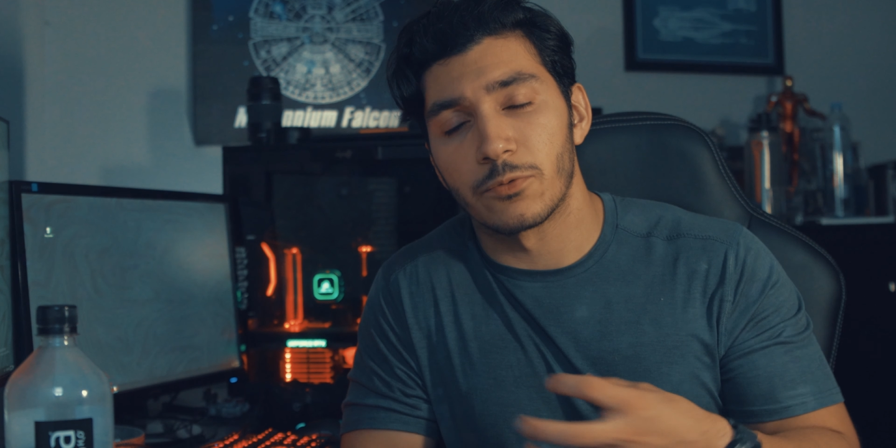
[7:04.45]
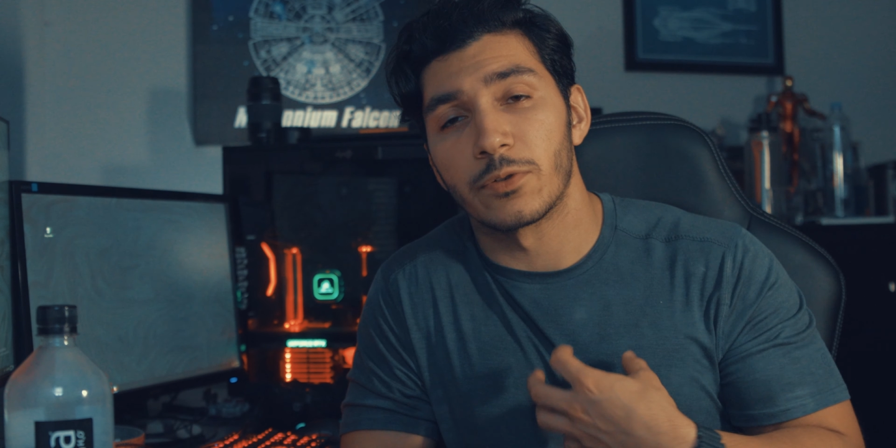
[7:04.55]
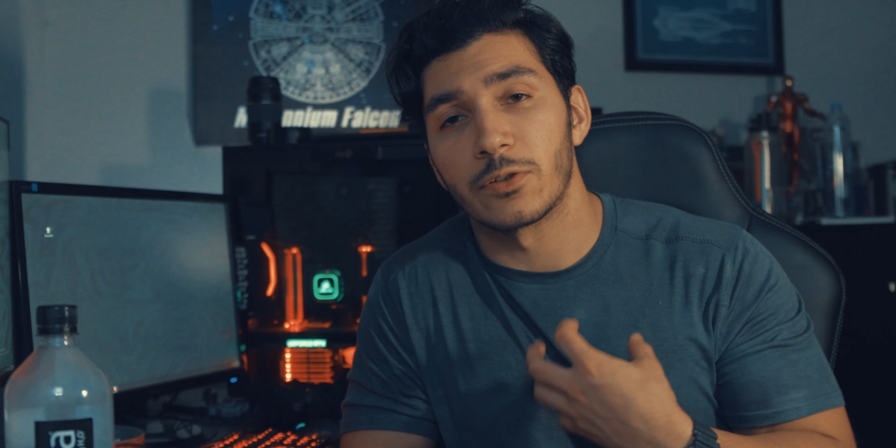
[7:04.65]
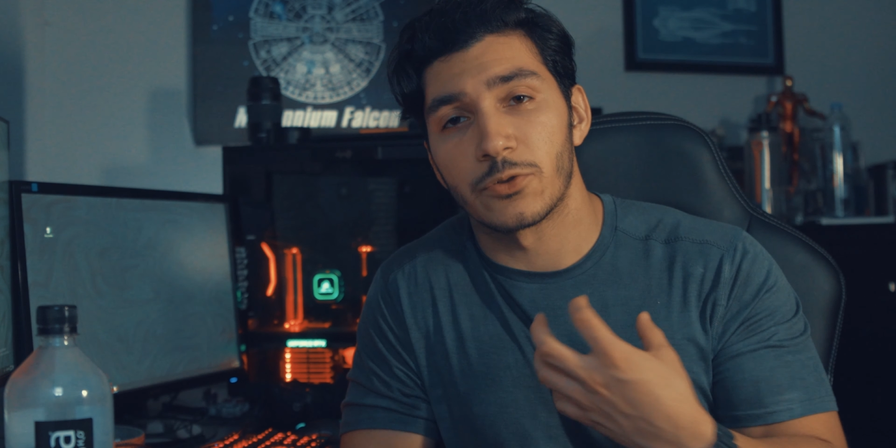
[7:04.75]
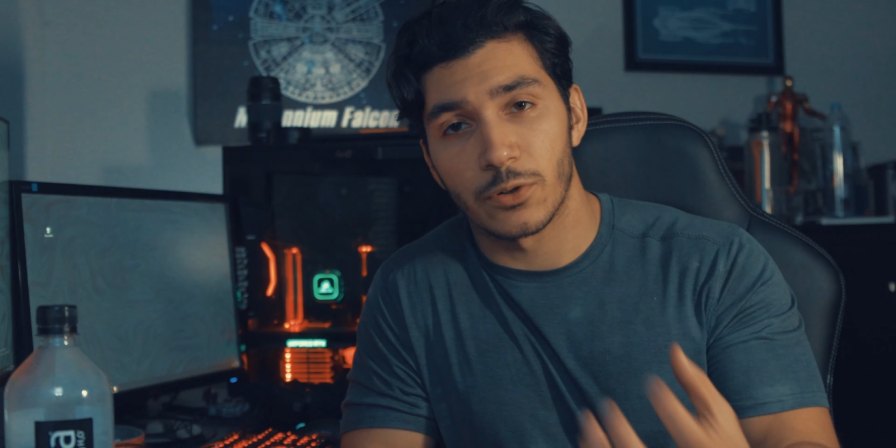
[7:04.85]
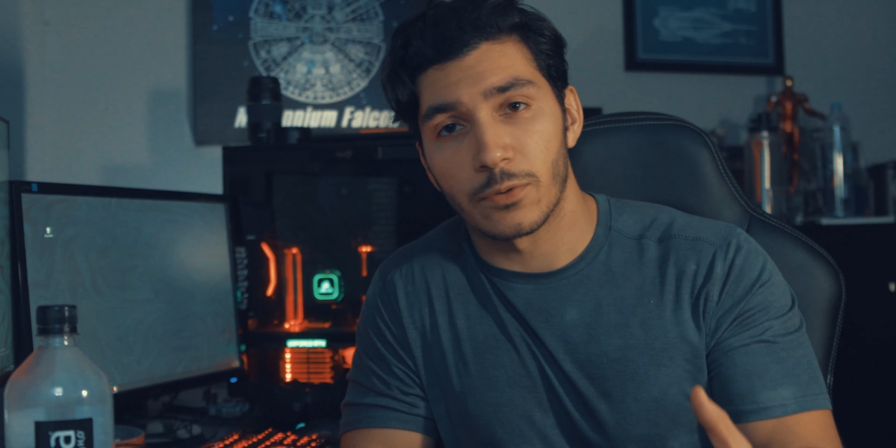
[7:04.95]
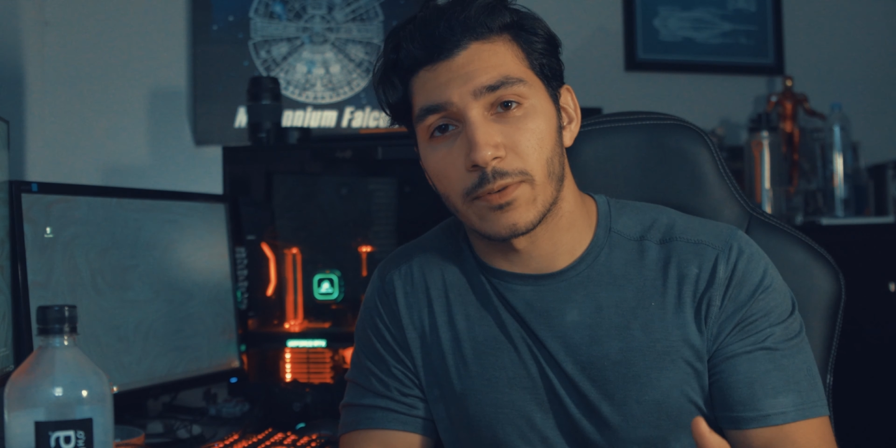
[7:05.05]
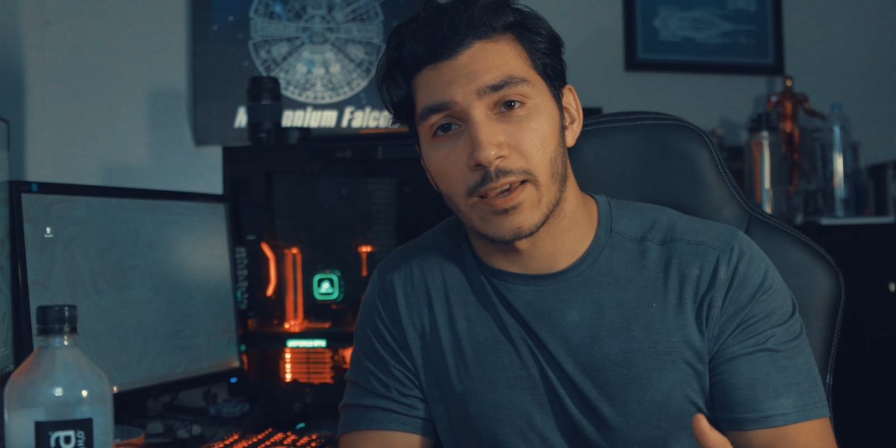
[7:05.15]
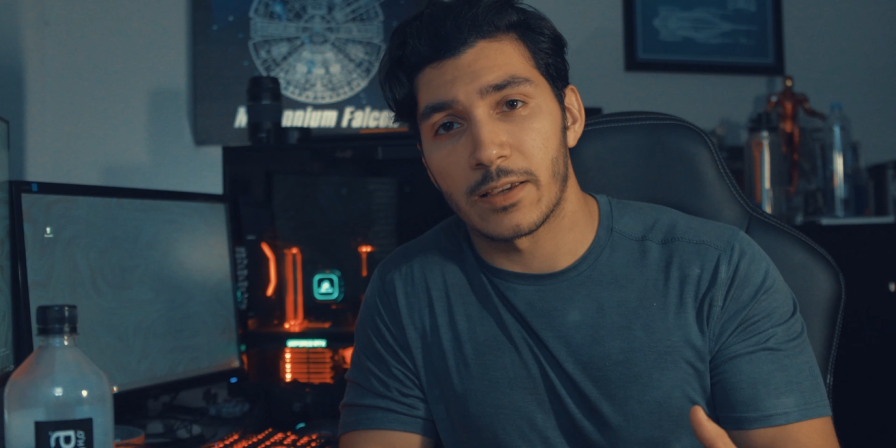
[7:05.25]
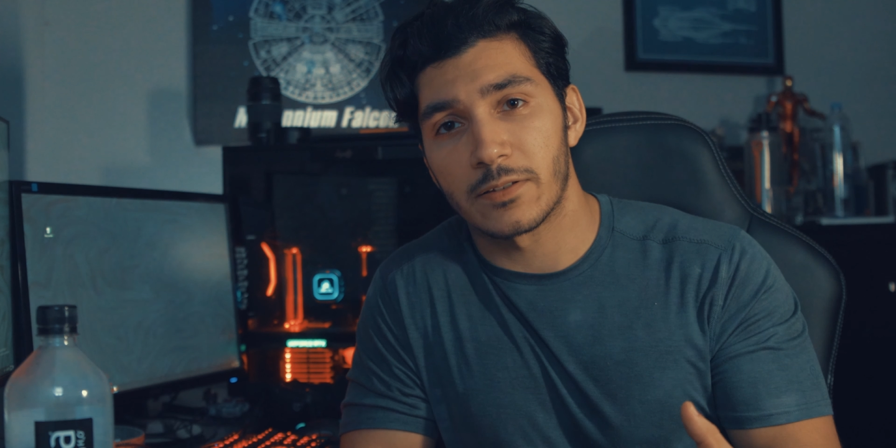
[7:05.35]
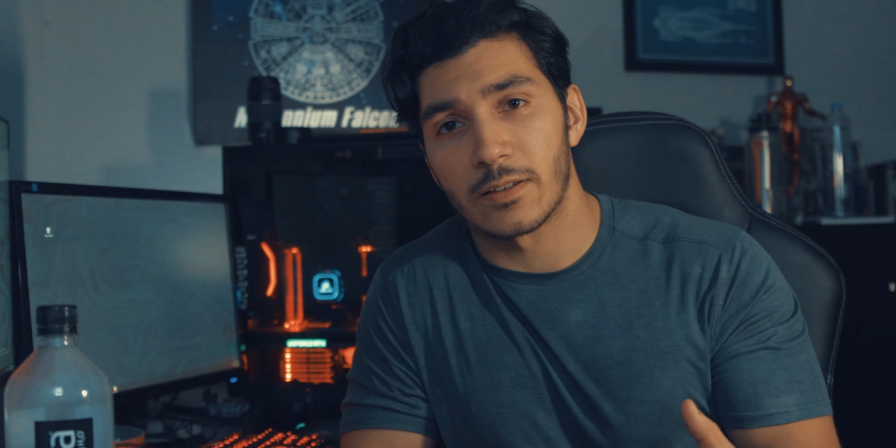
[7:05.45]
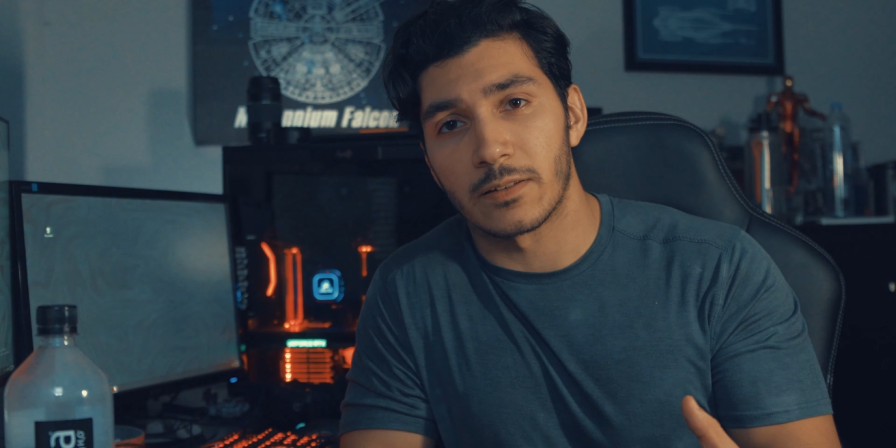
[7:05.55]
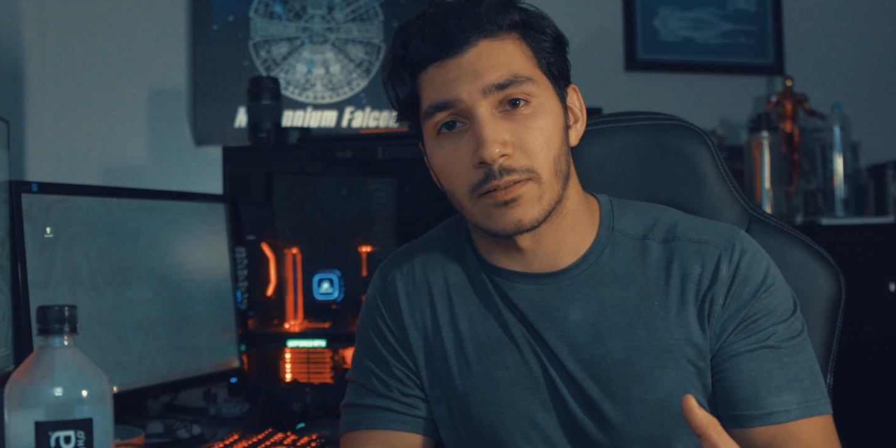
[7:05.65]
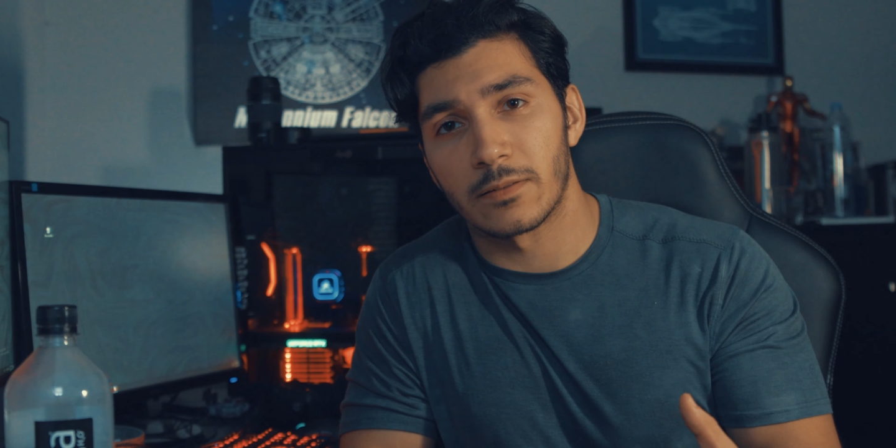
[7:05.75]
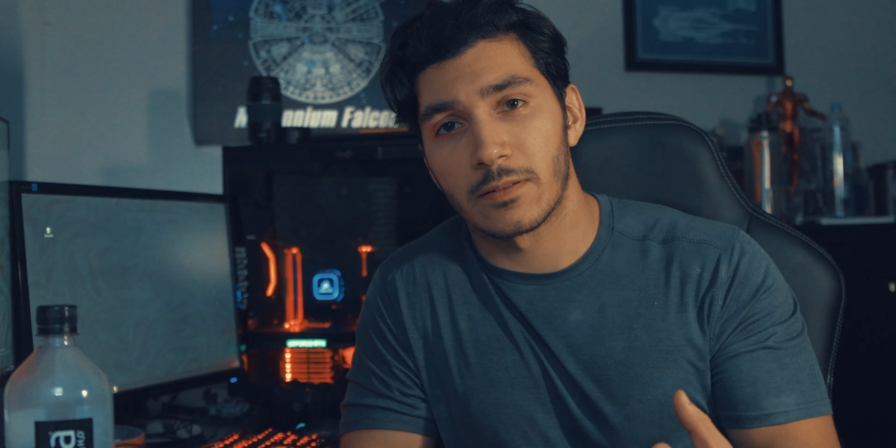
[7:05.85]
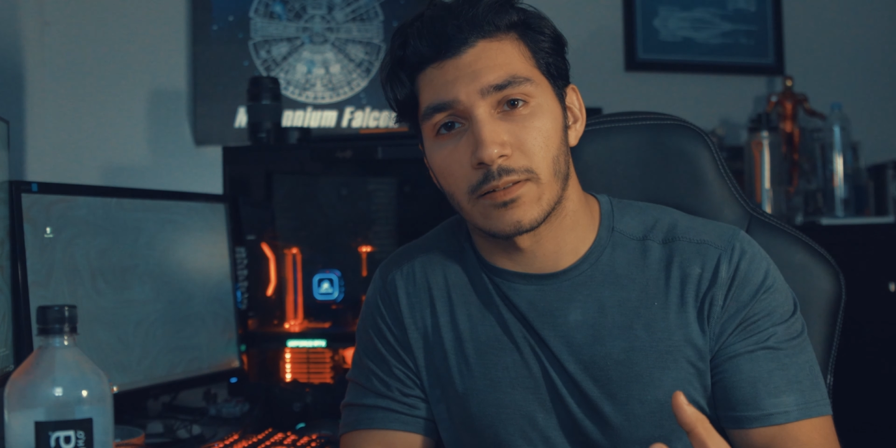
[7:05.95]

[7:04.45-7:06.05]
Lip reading: really showcase and